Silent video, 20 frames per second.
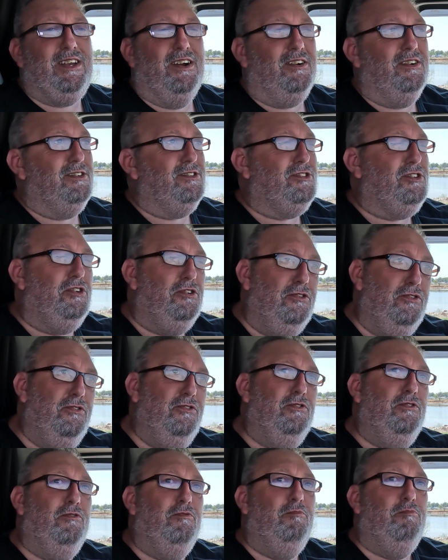are
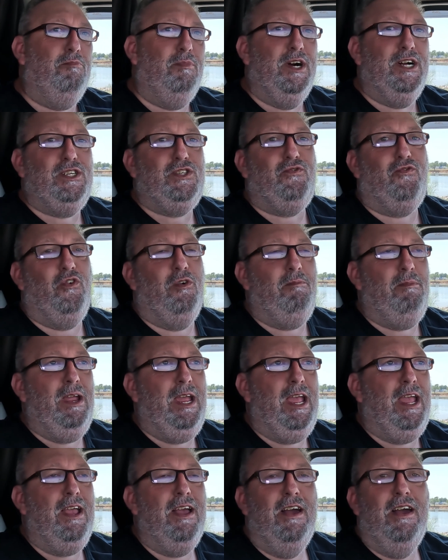too much for
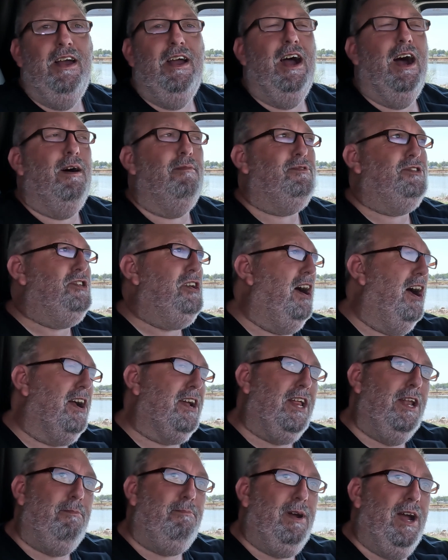me. I'm
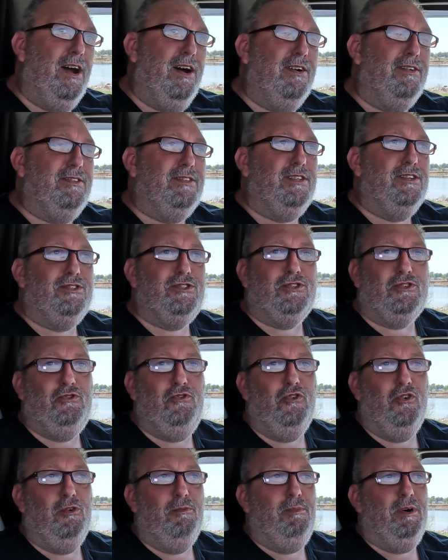talking about the
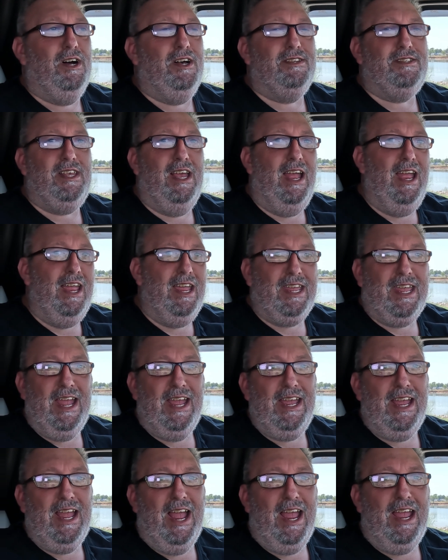school bus,
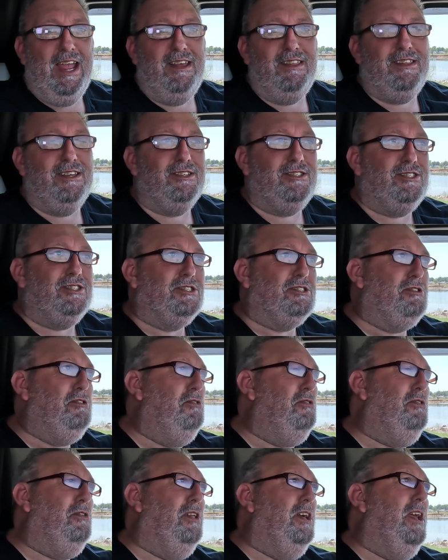aka the
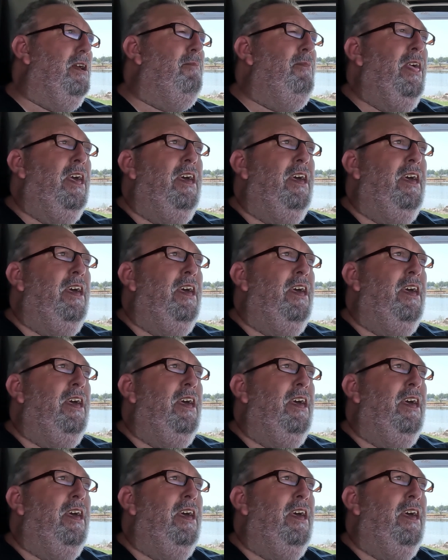Skoolie.